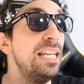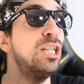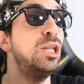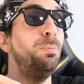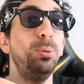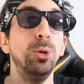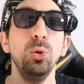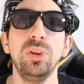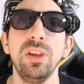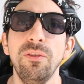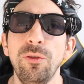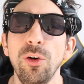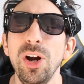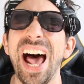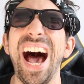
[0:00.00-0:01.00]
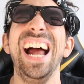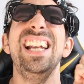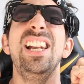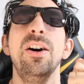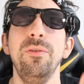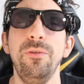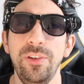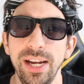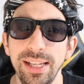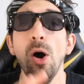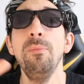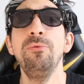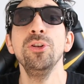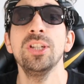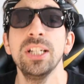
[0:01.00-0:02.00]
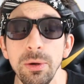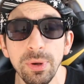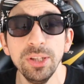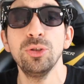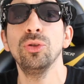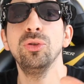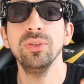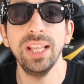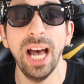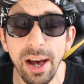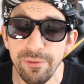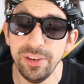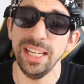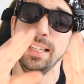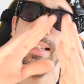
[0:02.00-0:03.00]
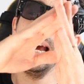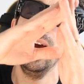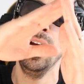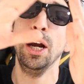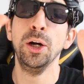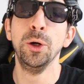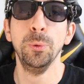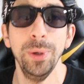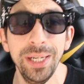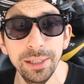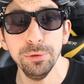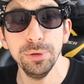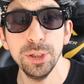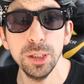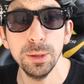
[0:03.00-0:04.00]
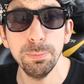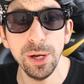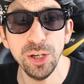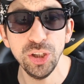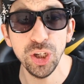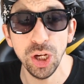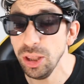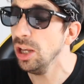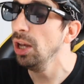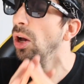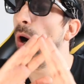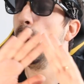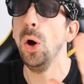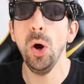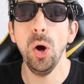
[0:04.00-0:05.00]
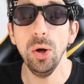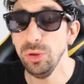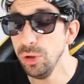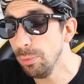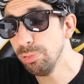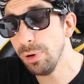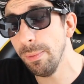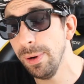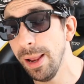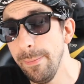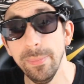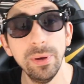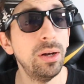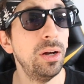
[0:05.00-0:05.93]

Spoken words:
It's beautiful, I love it. Obviously what you don't have is rear suspension. Oh, no problem.